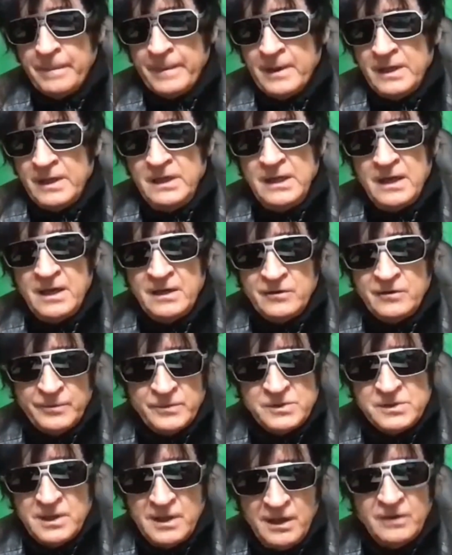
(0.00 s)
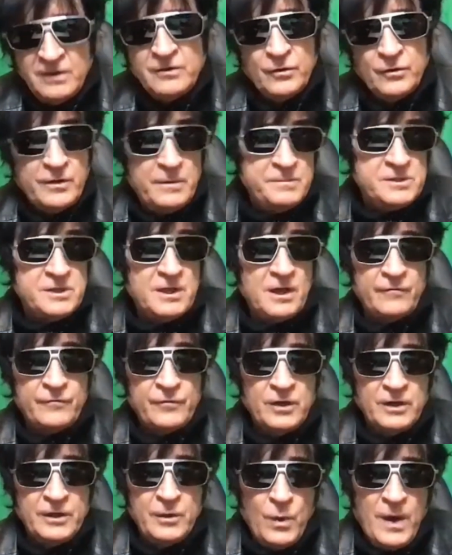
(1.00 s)
he handled himself
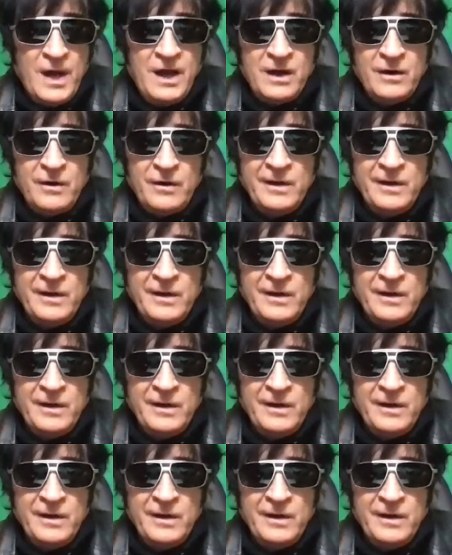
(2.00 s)
really well.